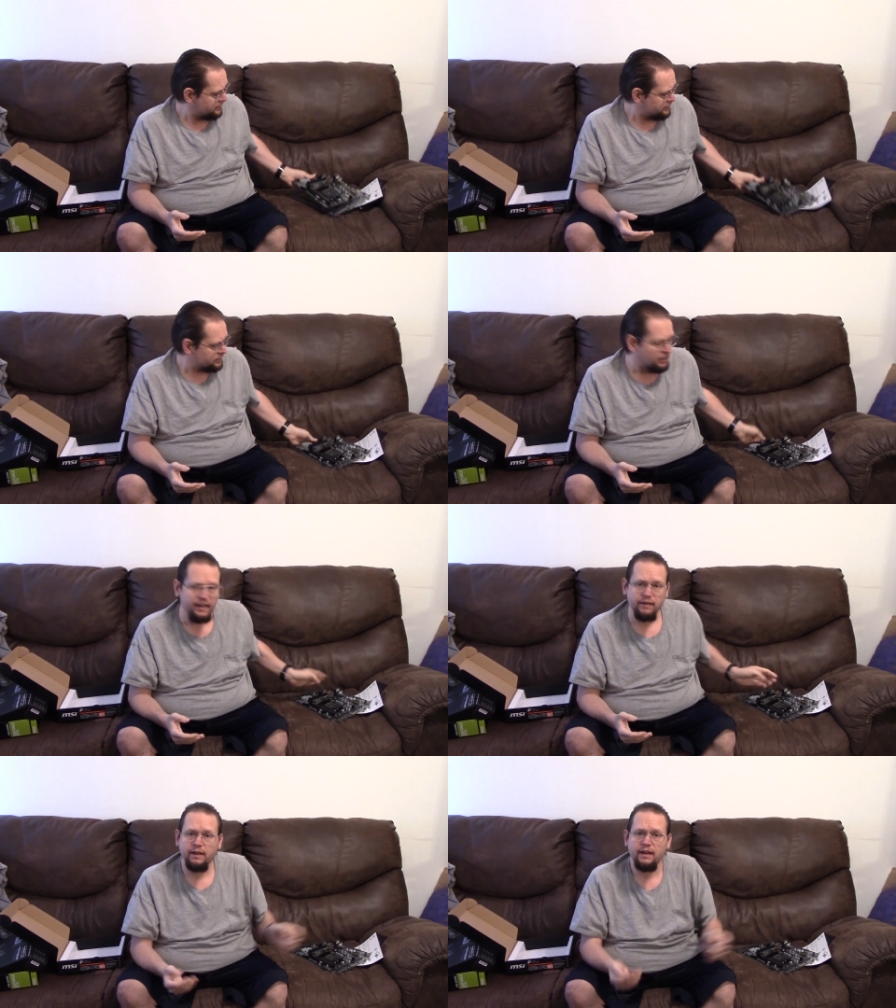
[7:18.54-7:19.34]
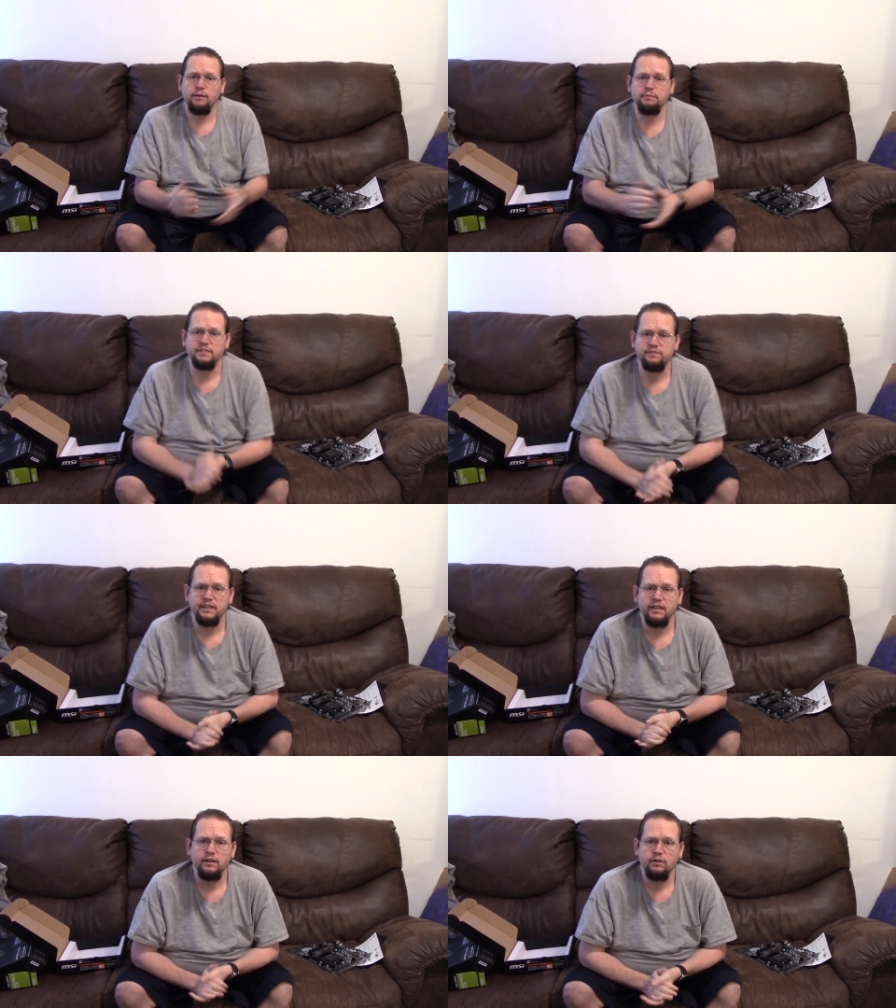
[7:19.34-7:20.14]
So anyway, I hope this
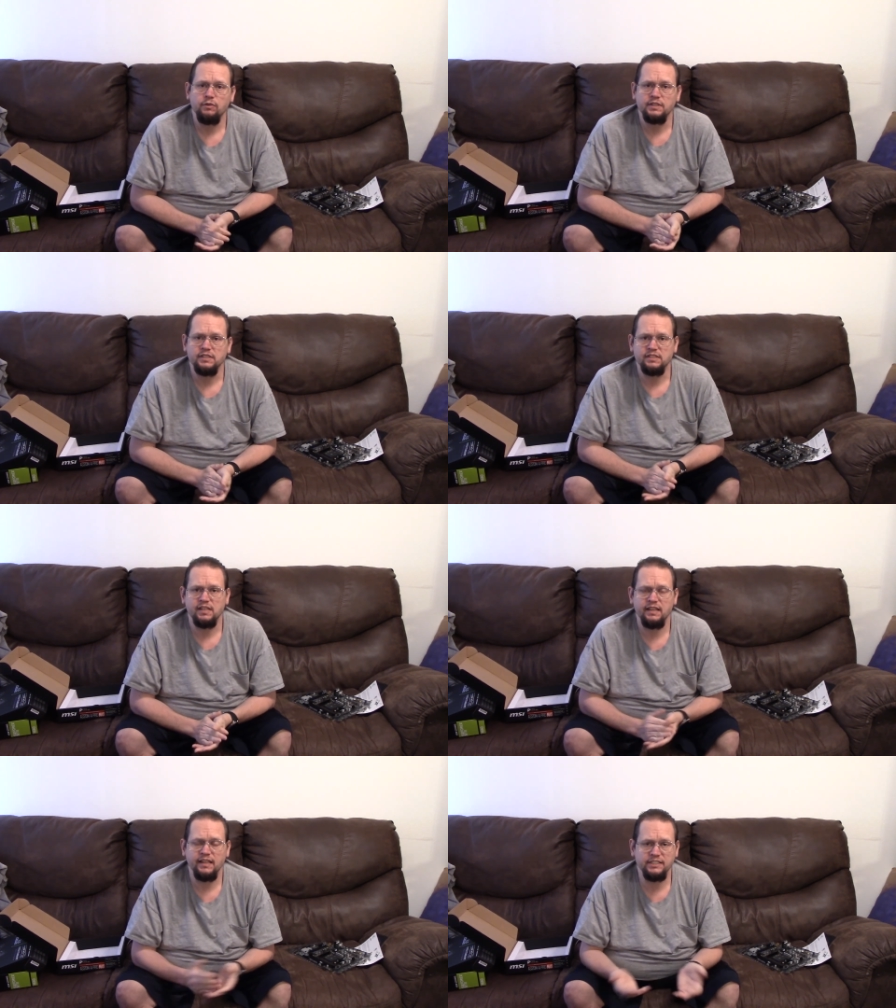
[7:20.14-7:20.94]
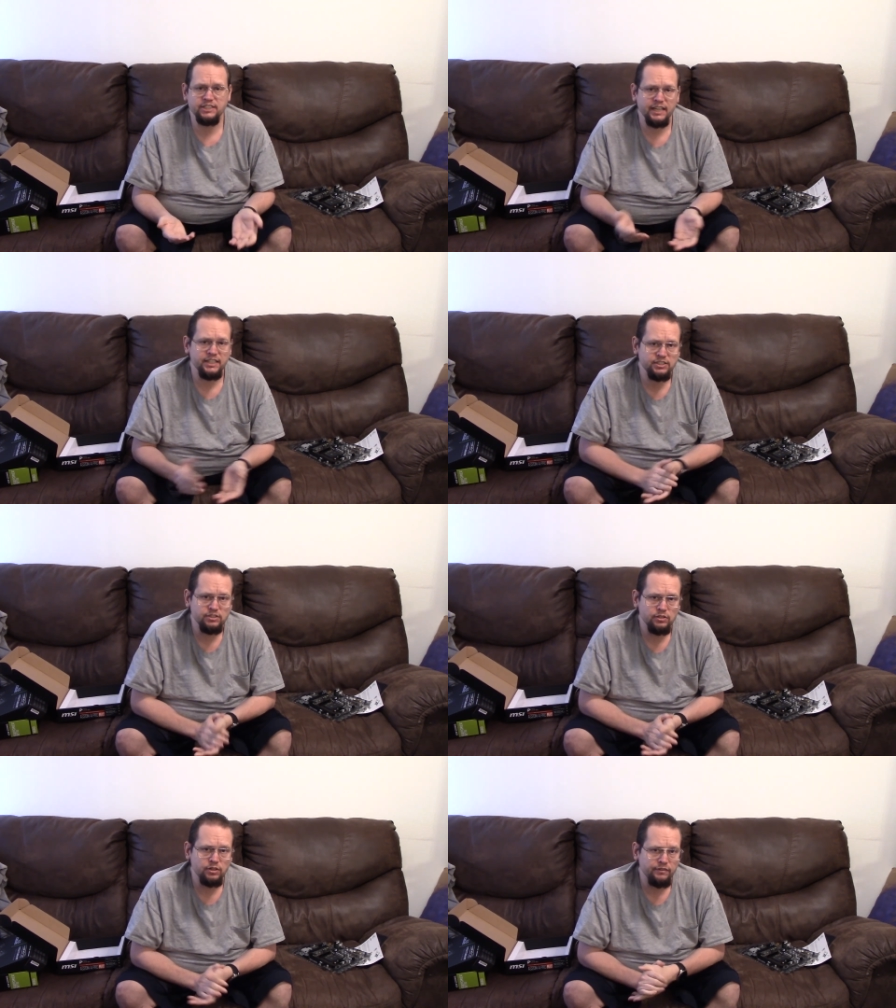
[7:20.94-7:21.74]
video was
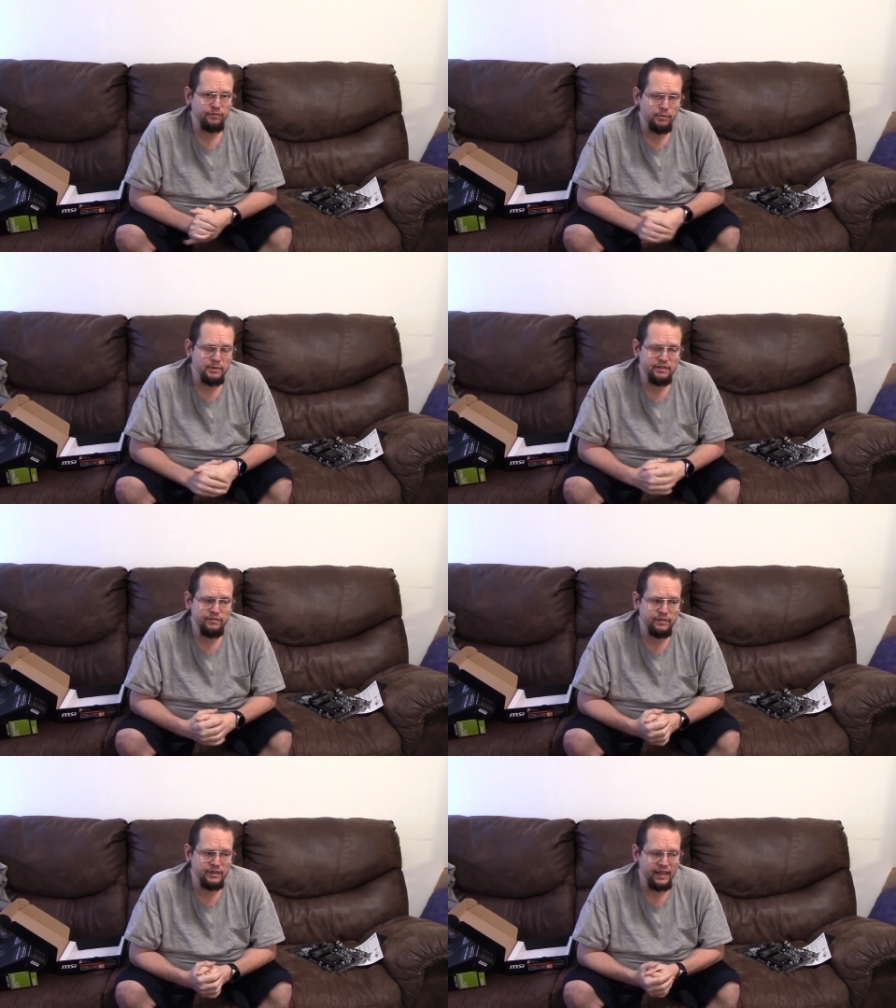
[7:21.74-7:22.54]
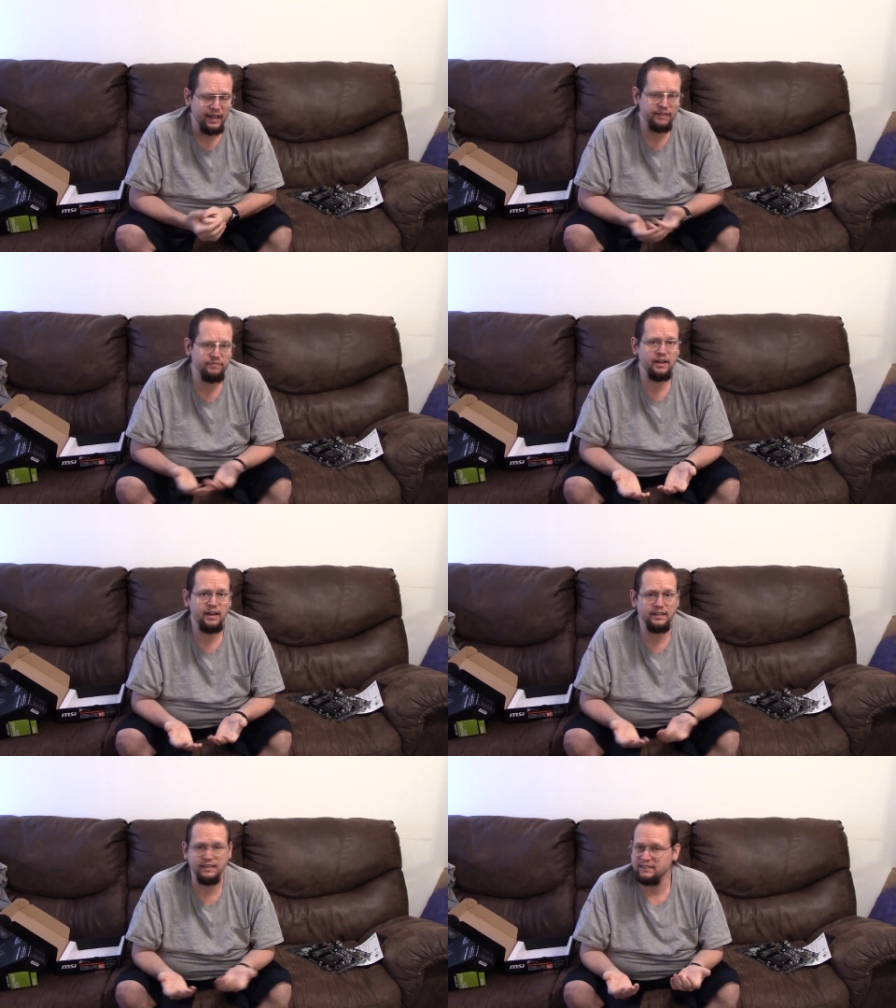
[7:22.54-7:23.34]
educational or informative, and if
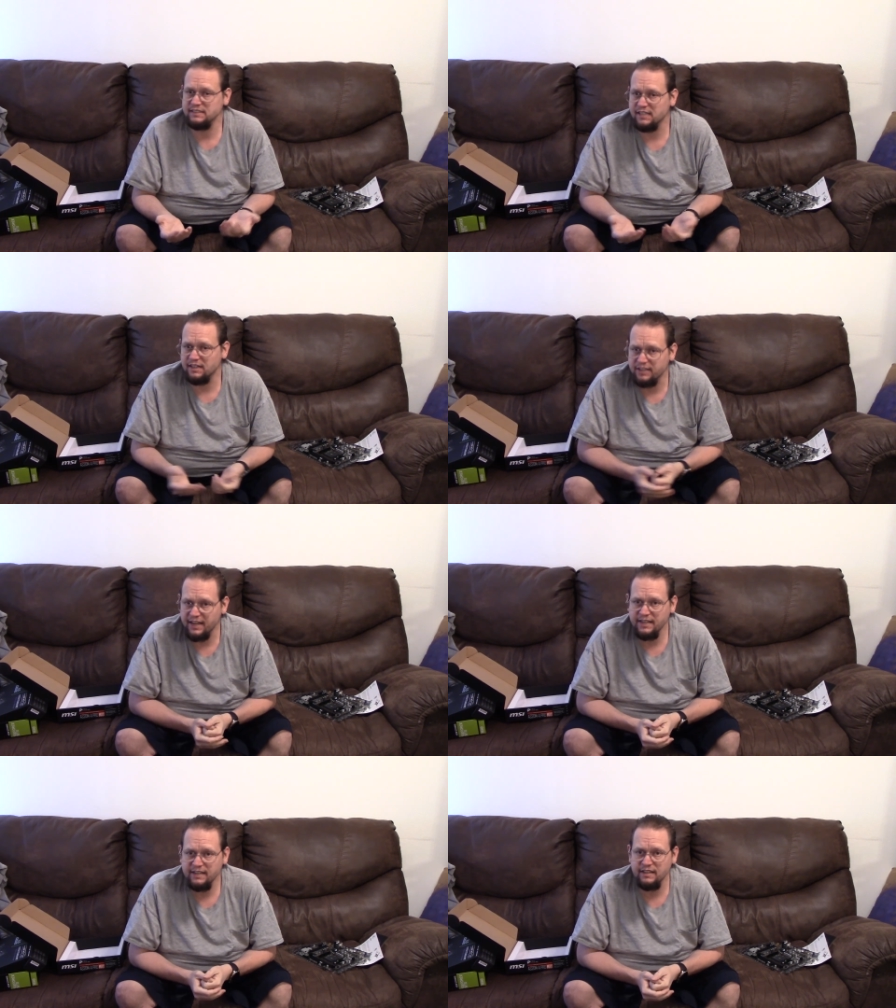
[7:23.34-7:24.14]
not, at least entertaining.